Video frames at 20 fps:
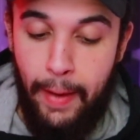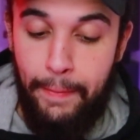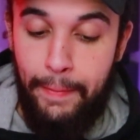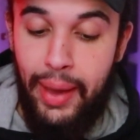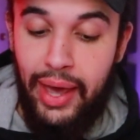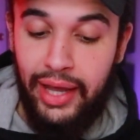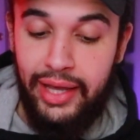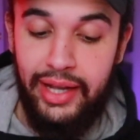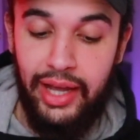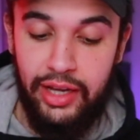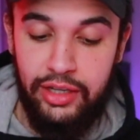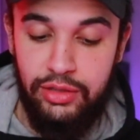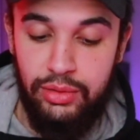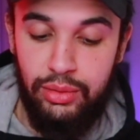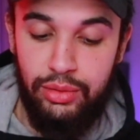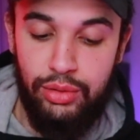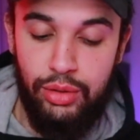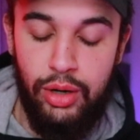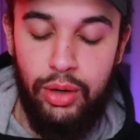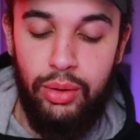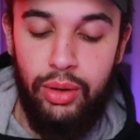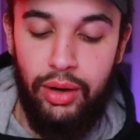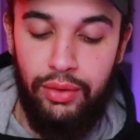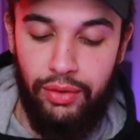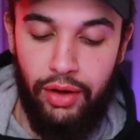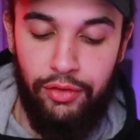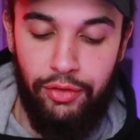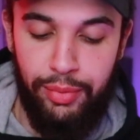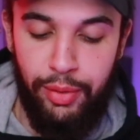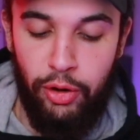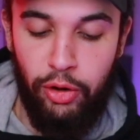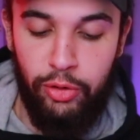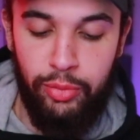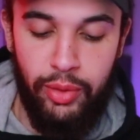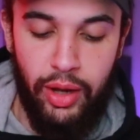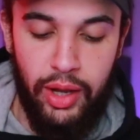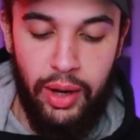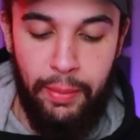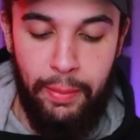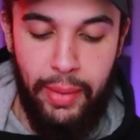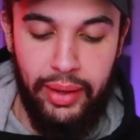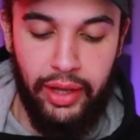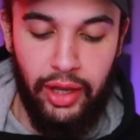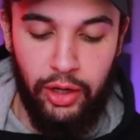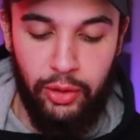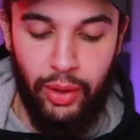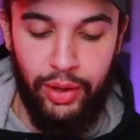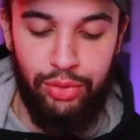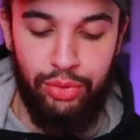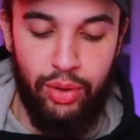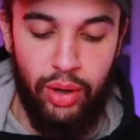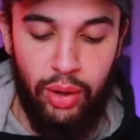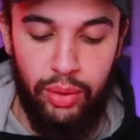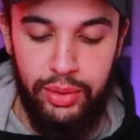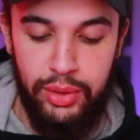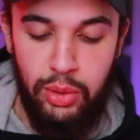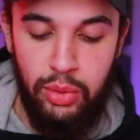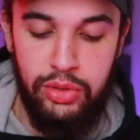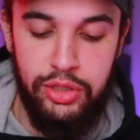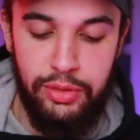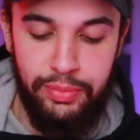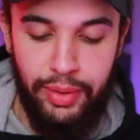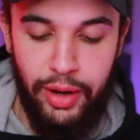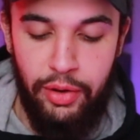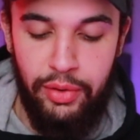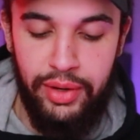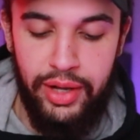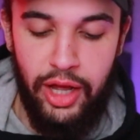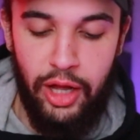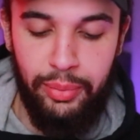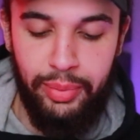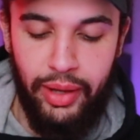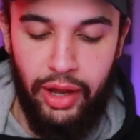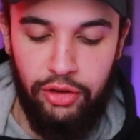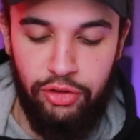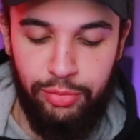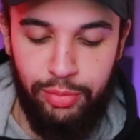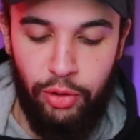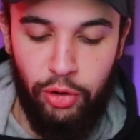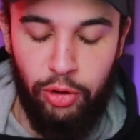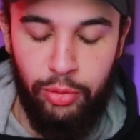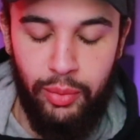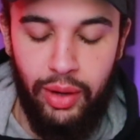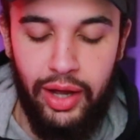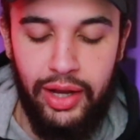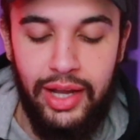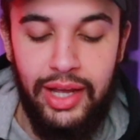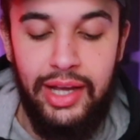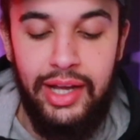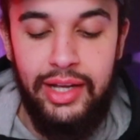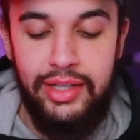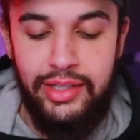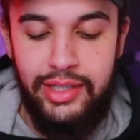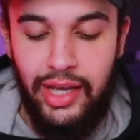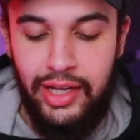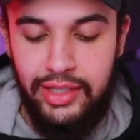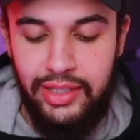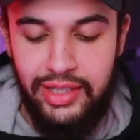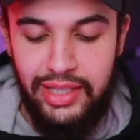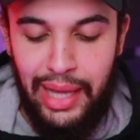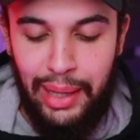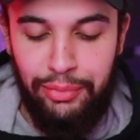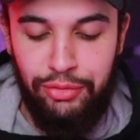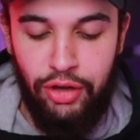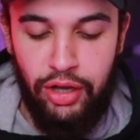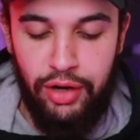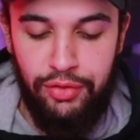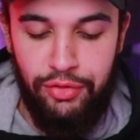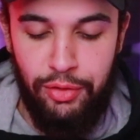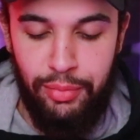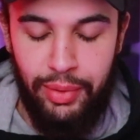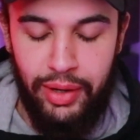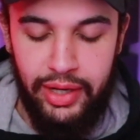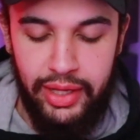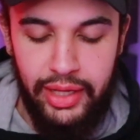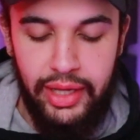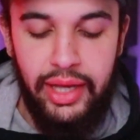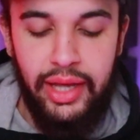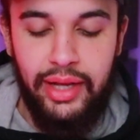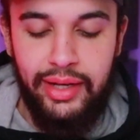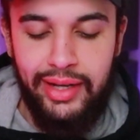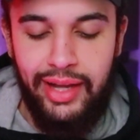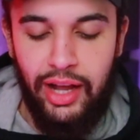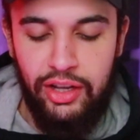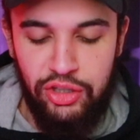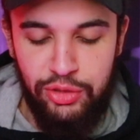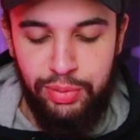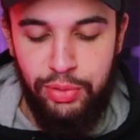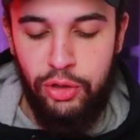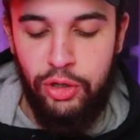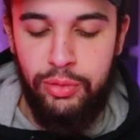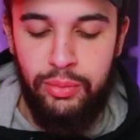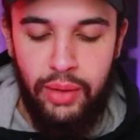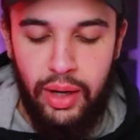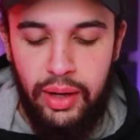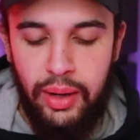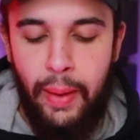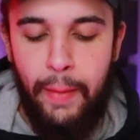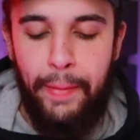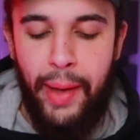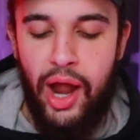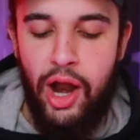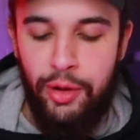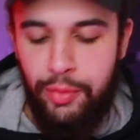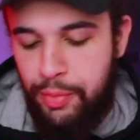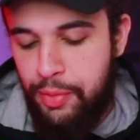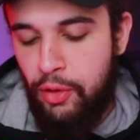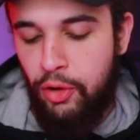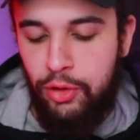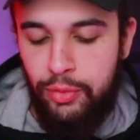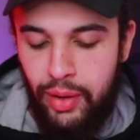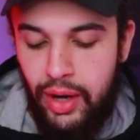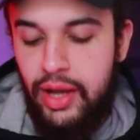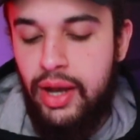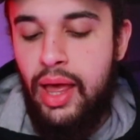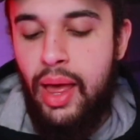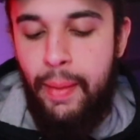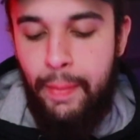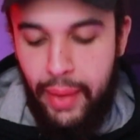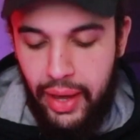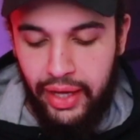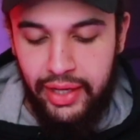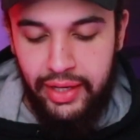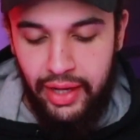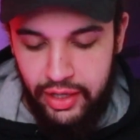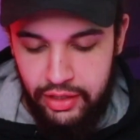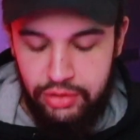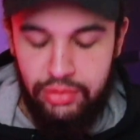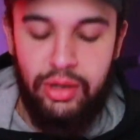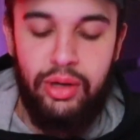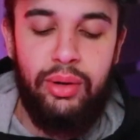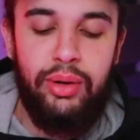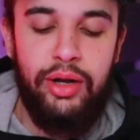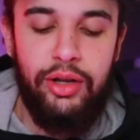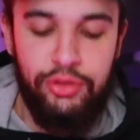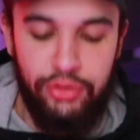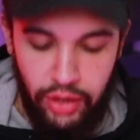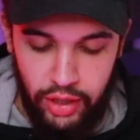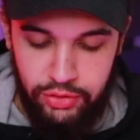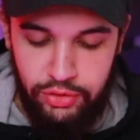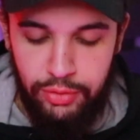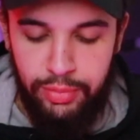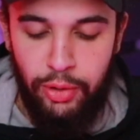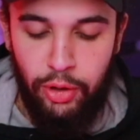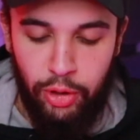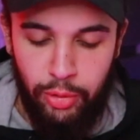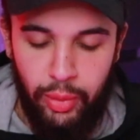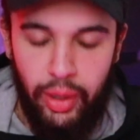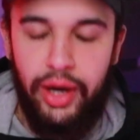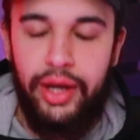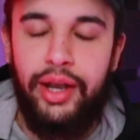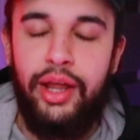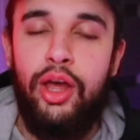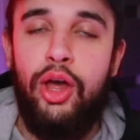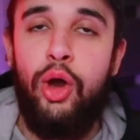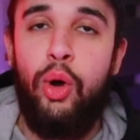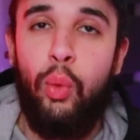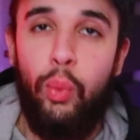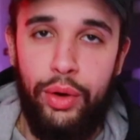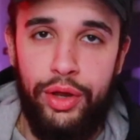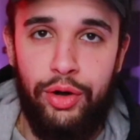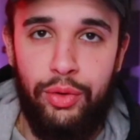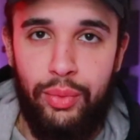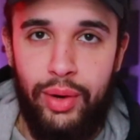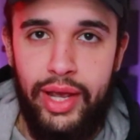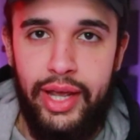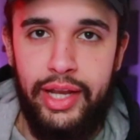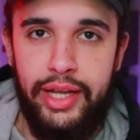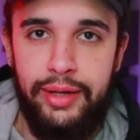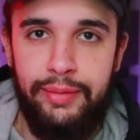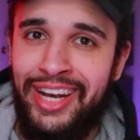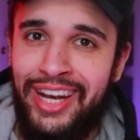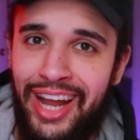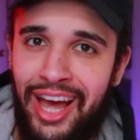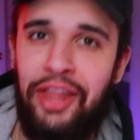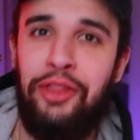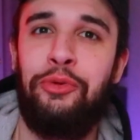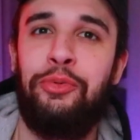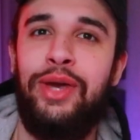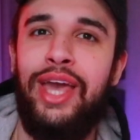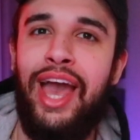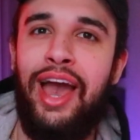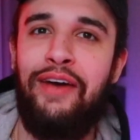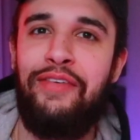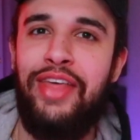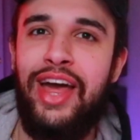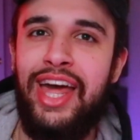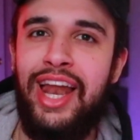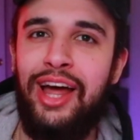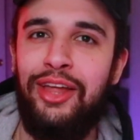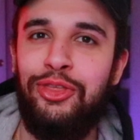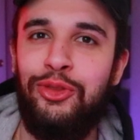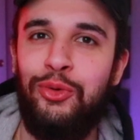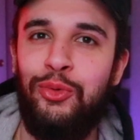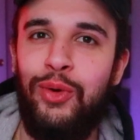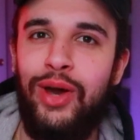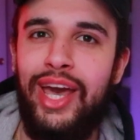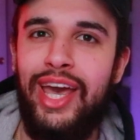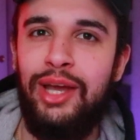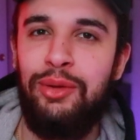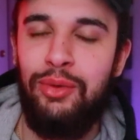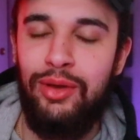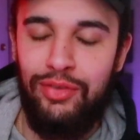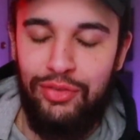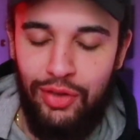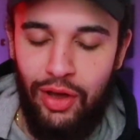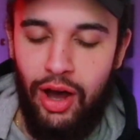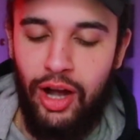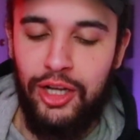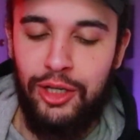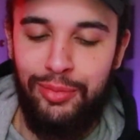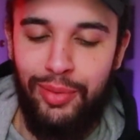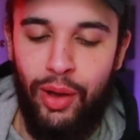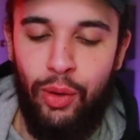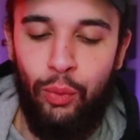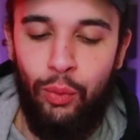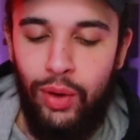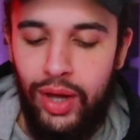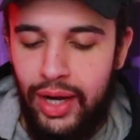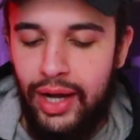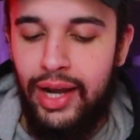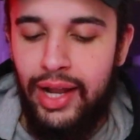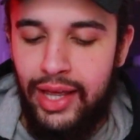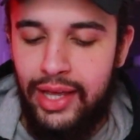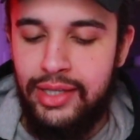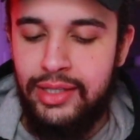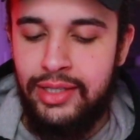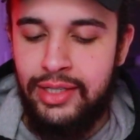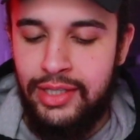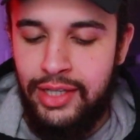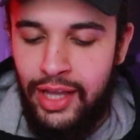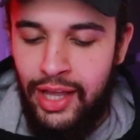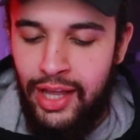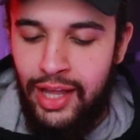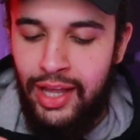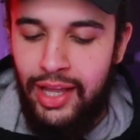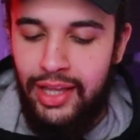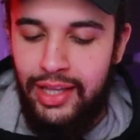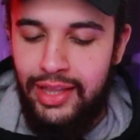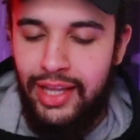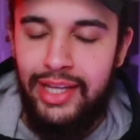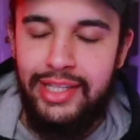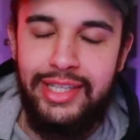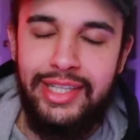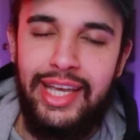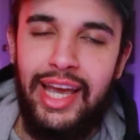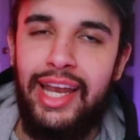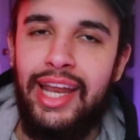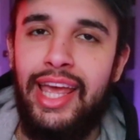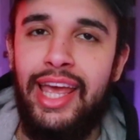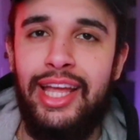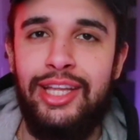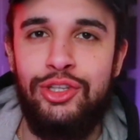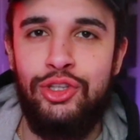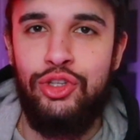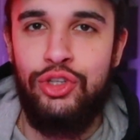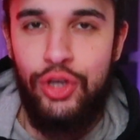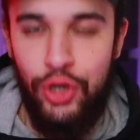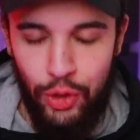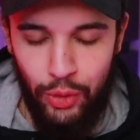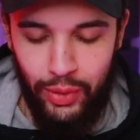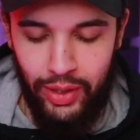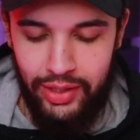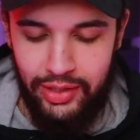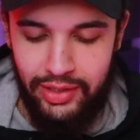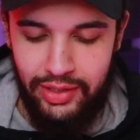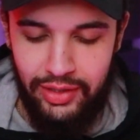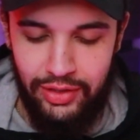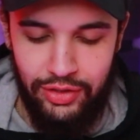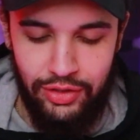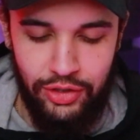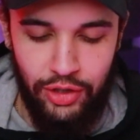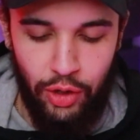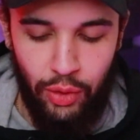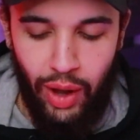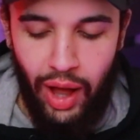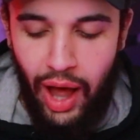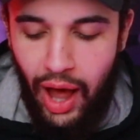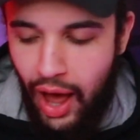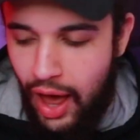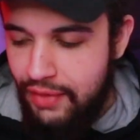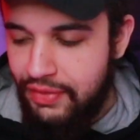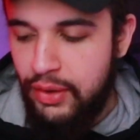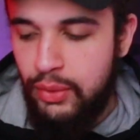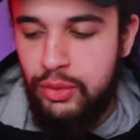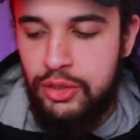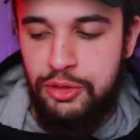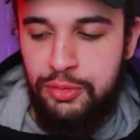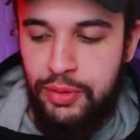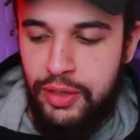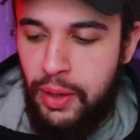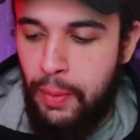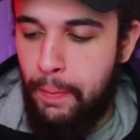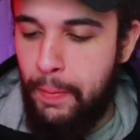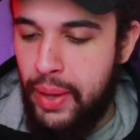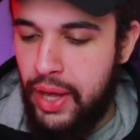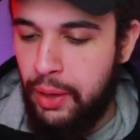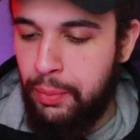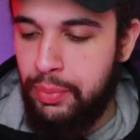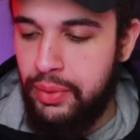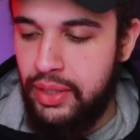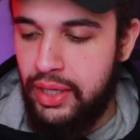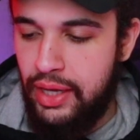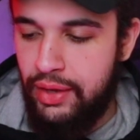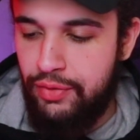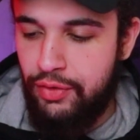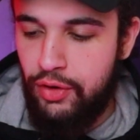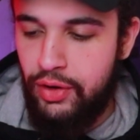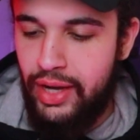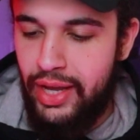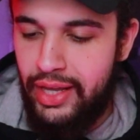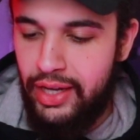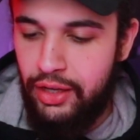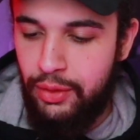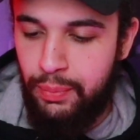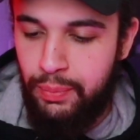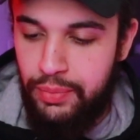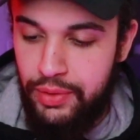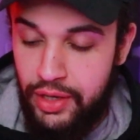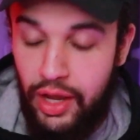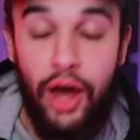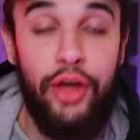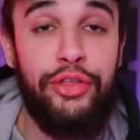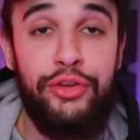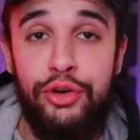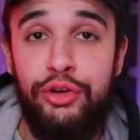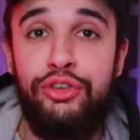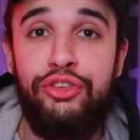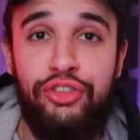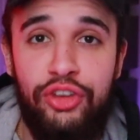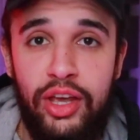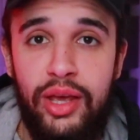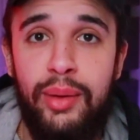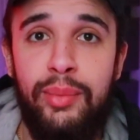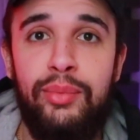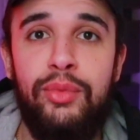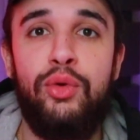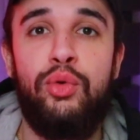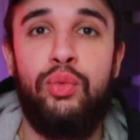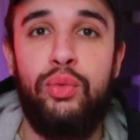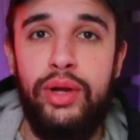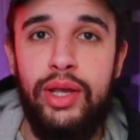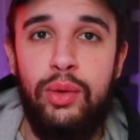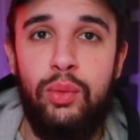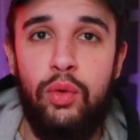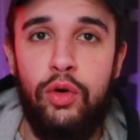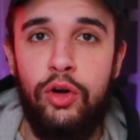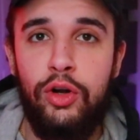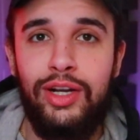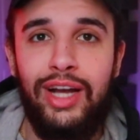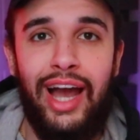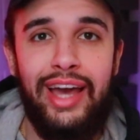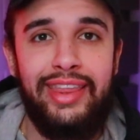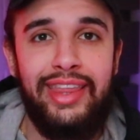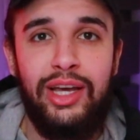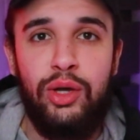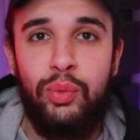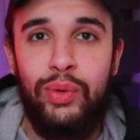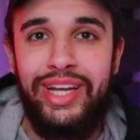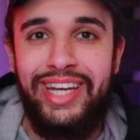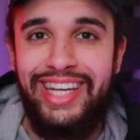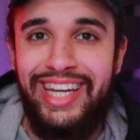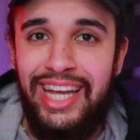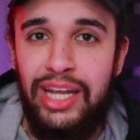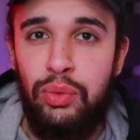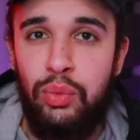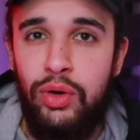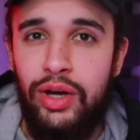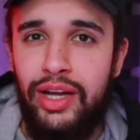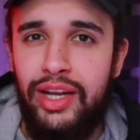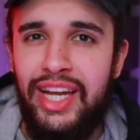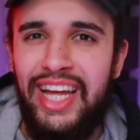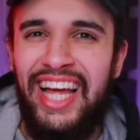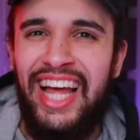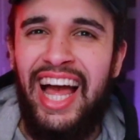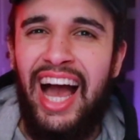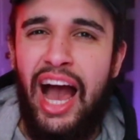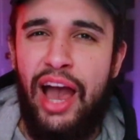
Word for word: Make an excellent throw, evolve a Pokemon, make a great throw, use a berry to help catch a Pokemon, take a snapshot of your buddy, catch a Pokemon, power a Pokemon, make a nice throw, transfer Pokemon, win a raid. Now that we have that out the way and we've talked about what it is, let's get into it. So I've always been a big believer in another gym rework. I think we need one.